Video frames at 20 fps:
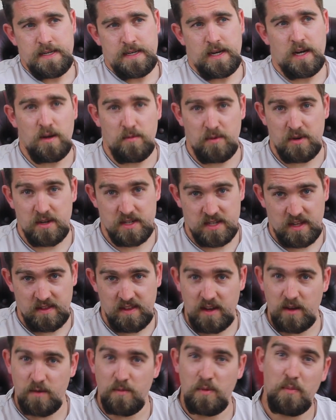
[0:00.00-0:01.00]
Only because I
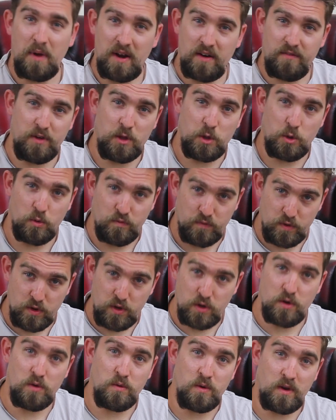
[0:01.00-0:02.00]
think it'd be beneficial for
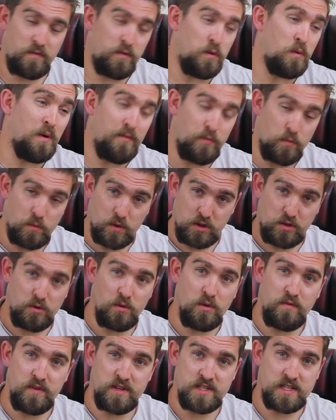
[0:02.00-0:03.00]
you, if you ever want to
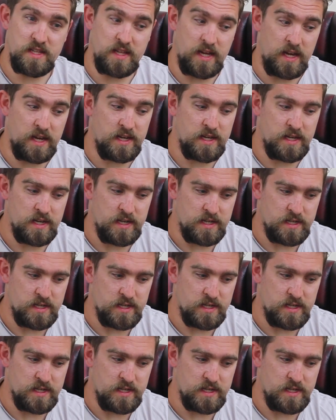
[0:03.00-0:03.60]
do a visit there,